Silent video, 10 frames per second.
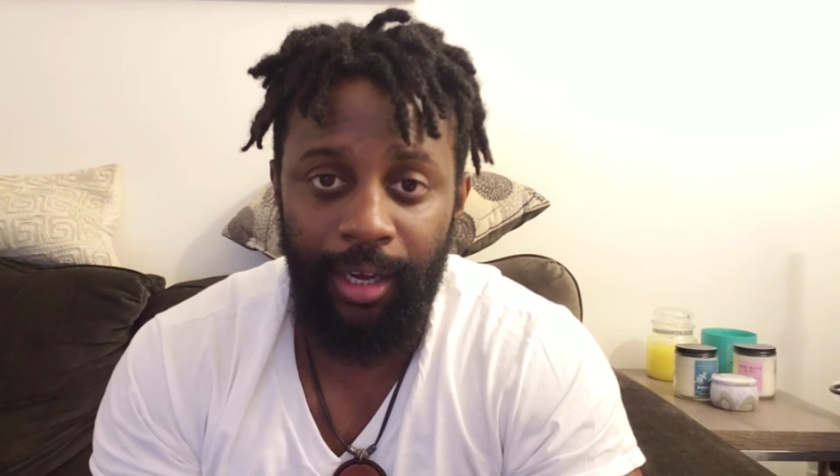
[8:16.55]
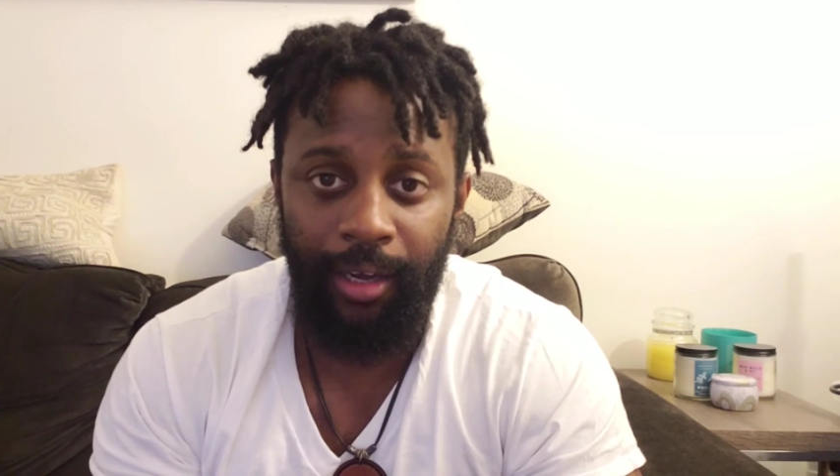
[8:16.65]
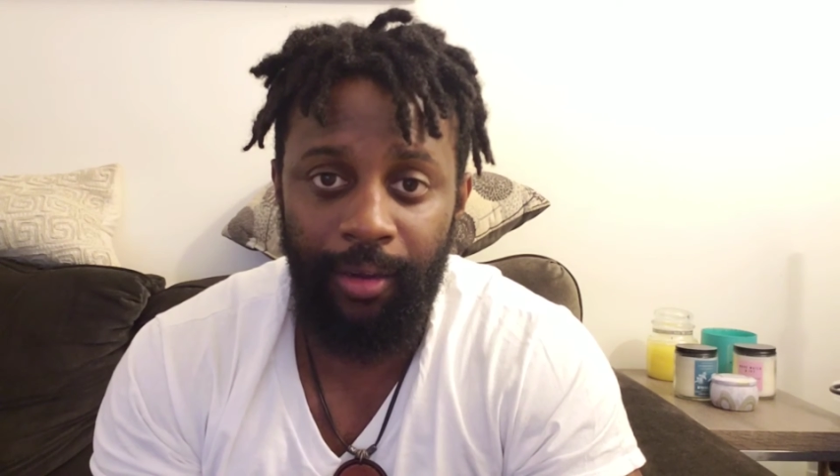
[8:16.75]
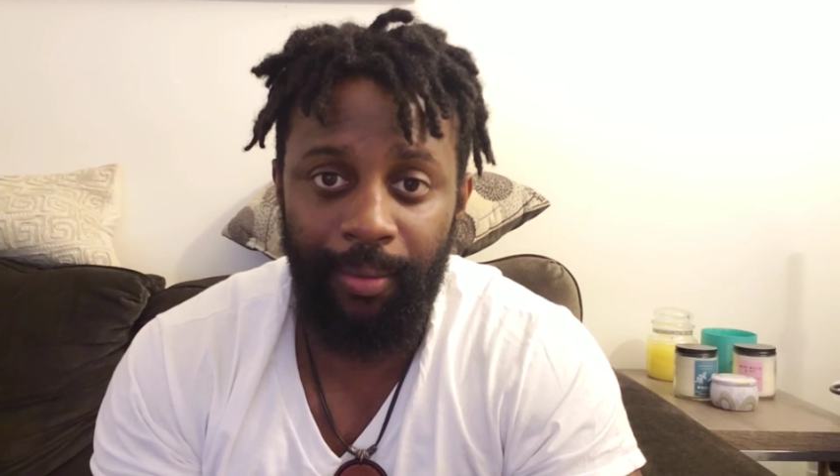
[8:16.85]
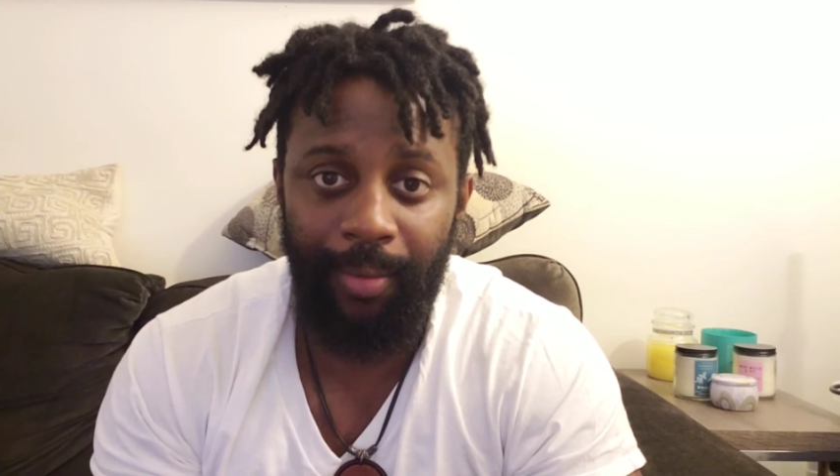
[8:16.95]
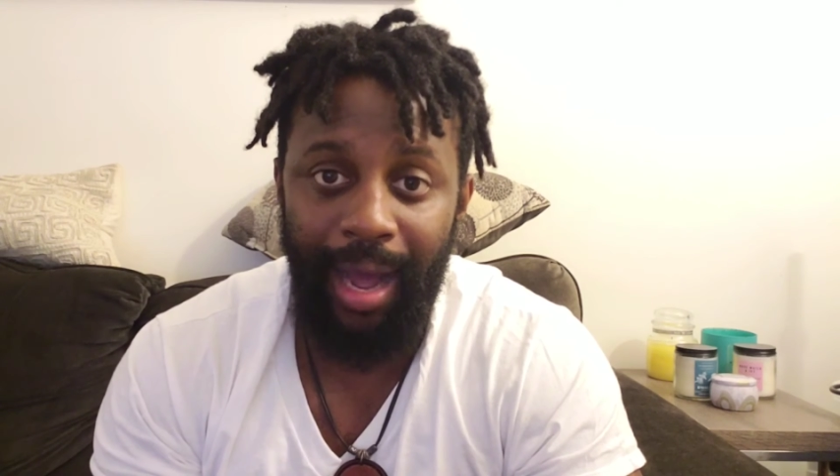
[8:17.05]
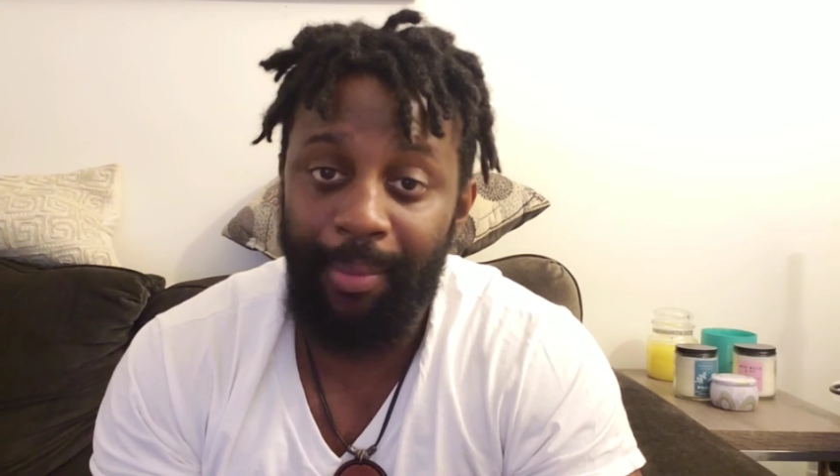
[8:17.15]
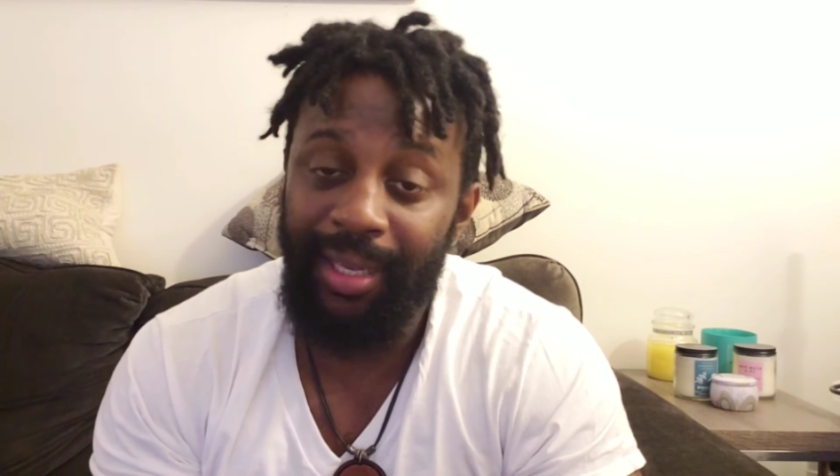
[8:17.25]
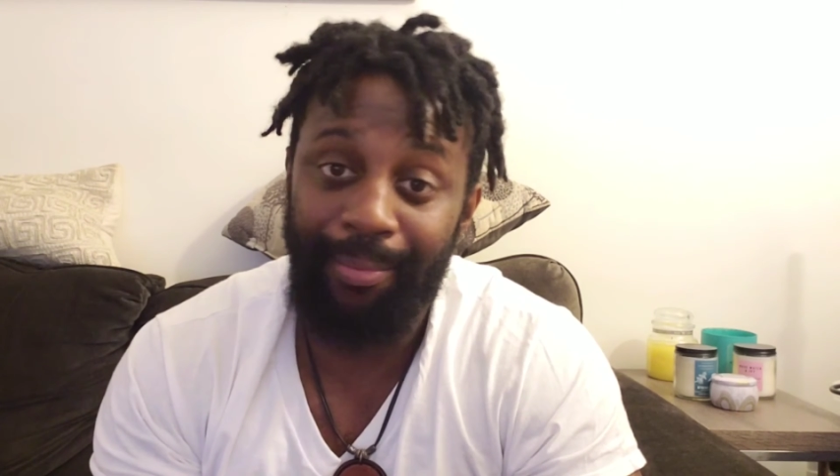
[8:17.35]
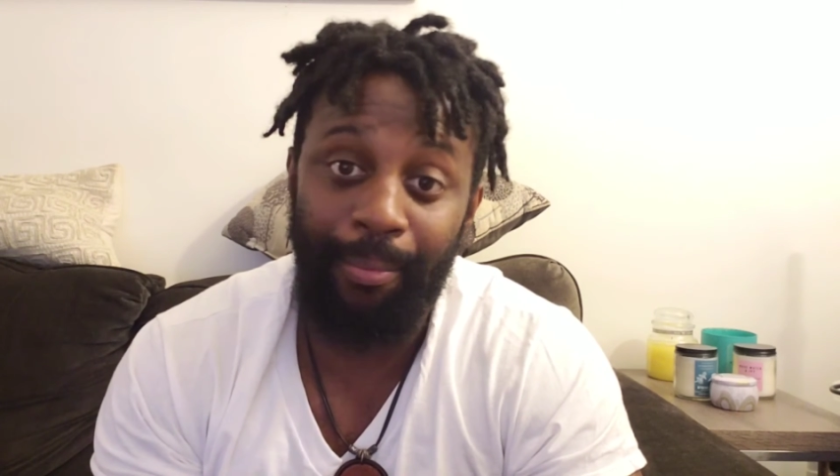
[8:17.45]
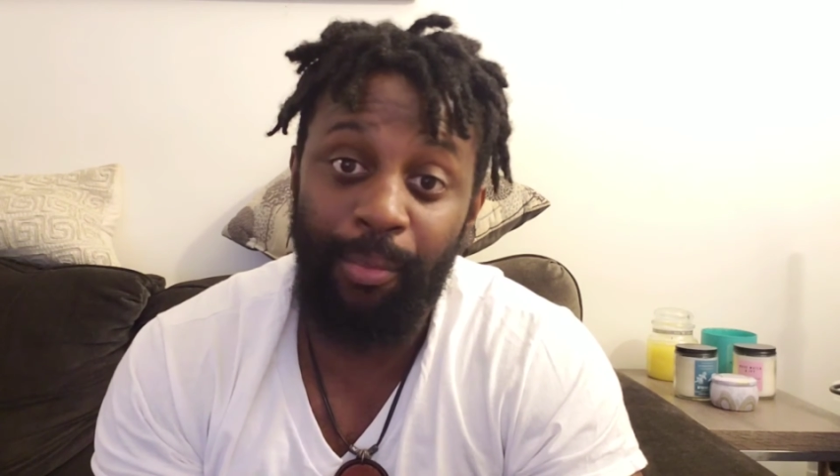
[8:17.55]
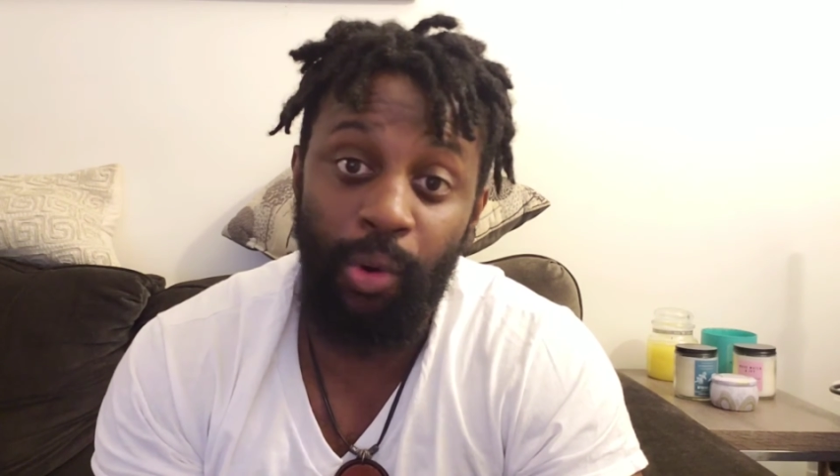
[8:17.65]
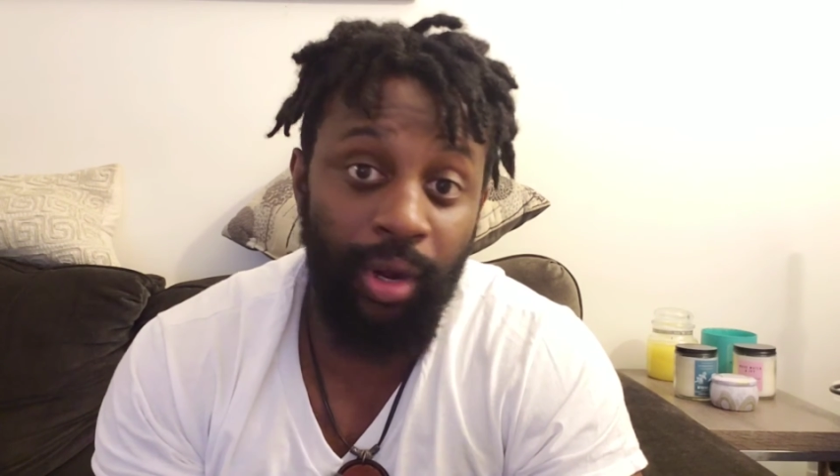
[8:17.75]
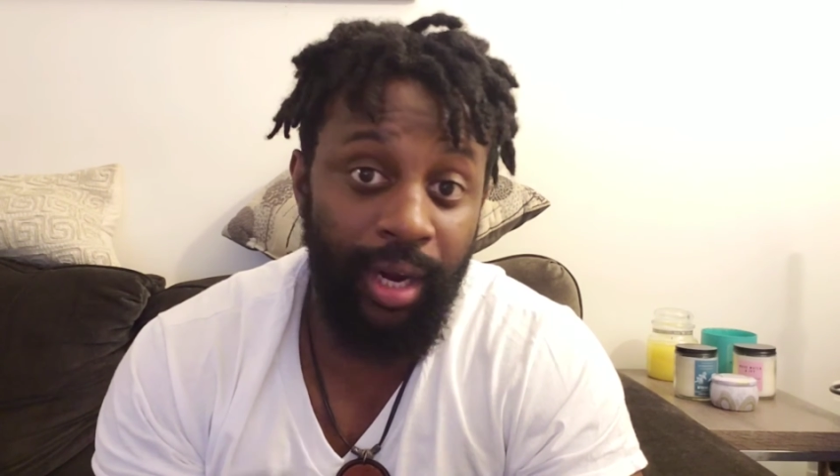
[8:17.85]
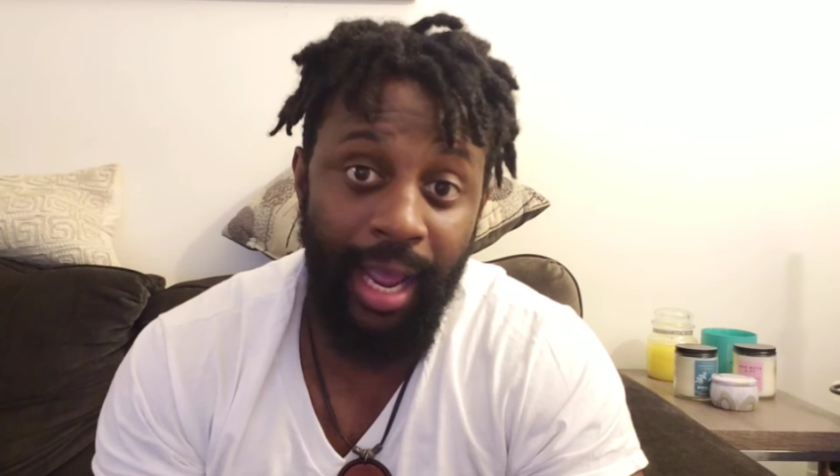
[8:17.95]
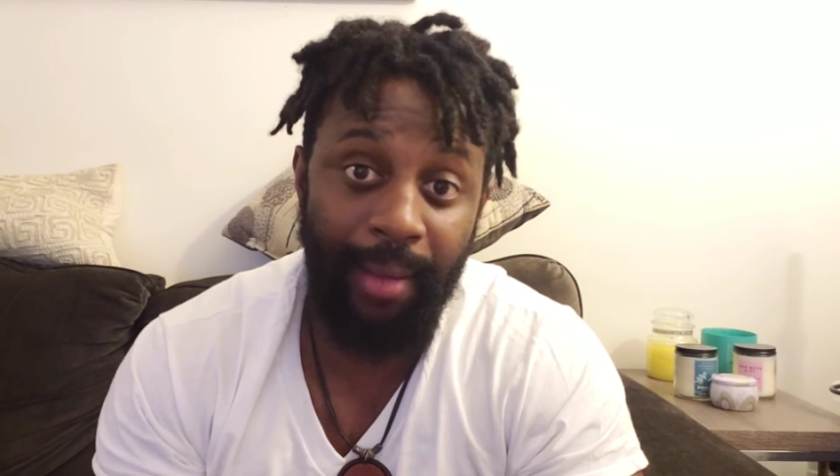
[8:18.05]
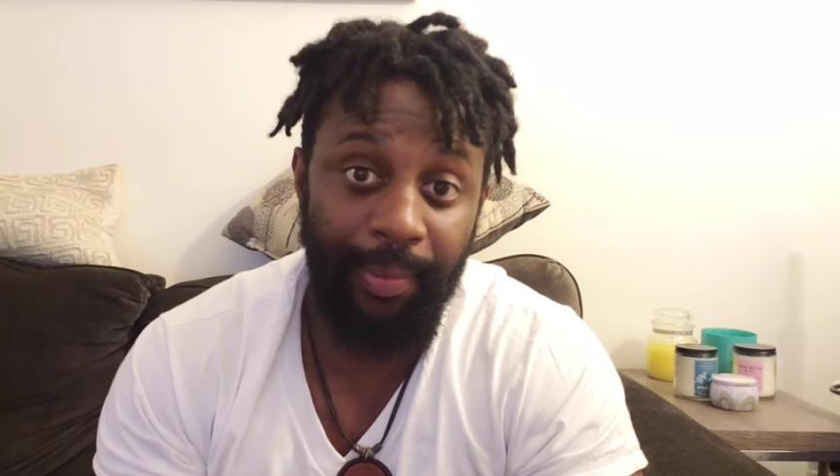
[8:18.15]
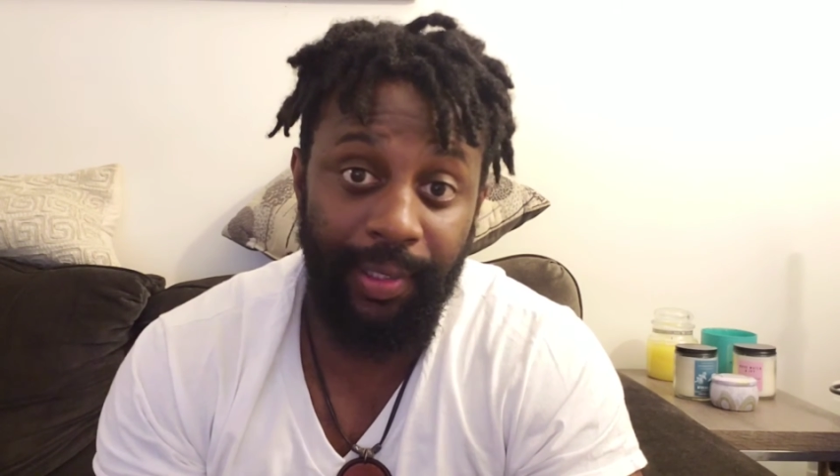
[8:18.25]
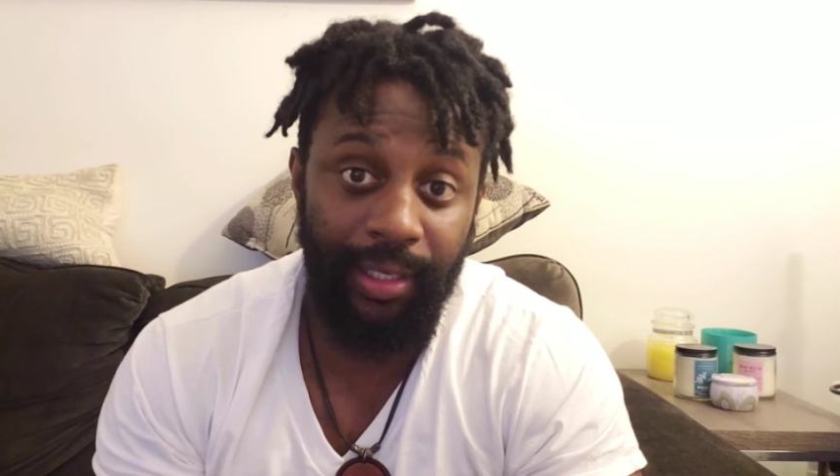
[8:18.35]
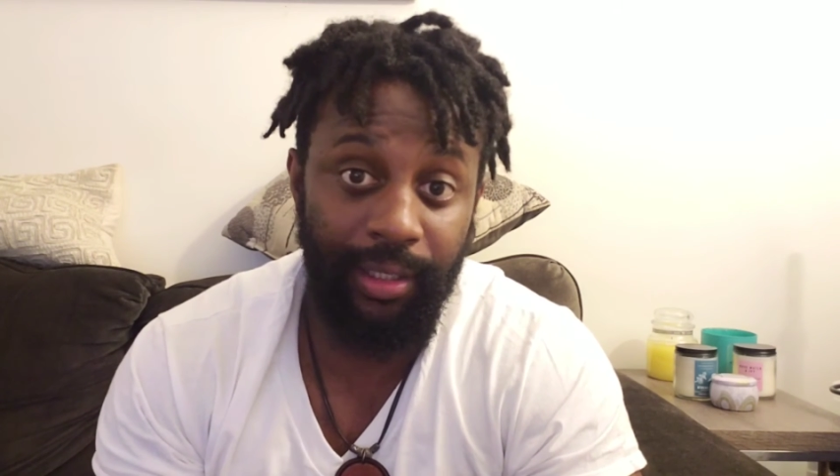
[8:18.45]
I'll be more than
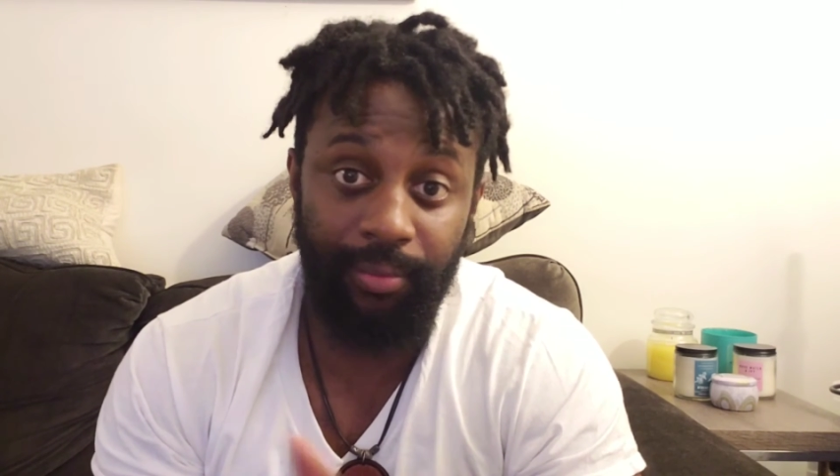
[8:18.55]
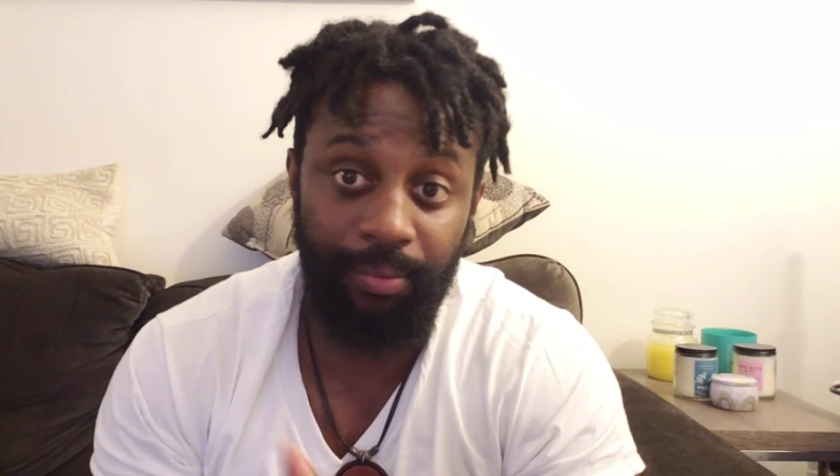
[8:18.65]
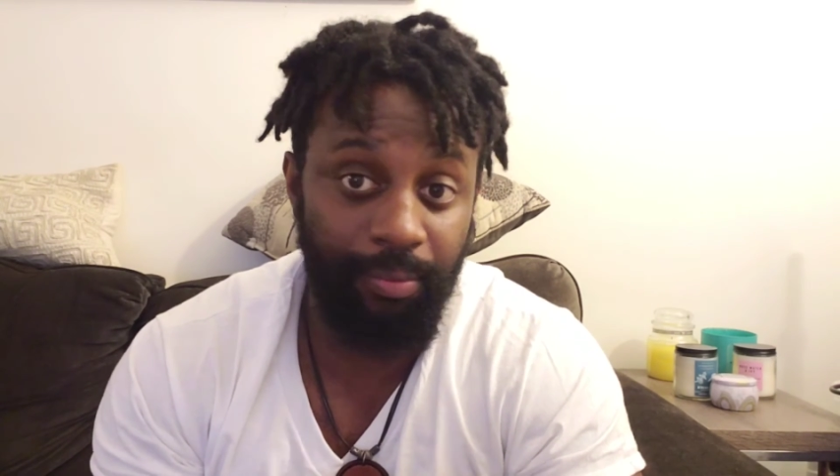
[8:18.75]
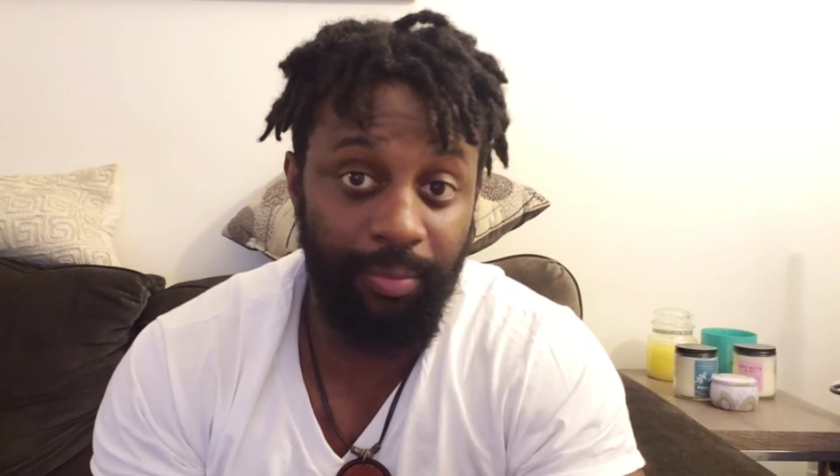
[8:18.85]
happy to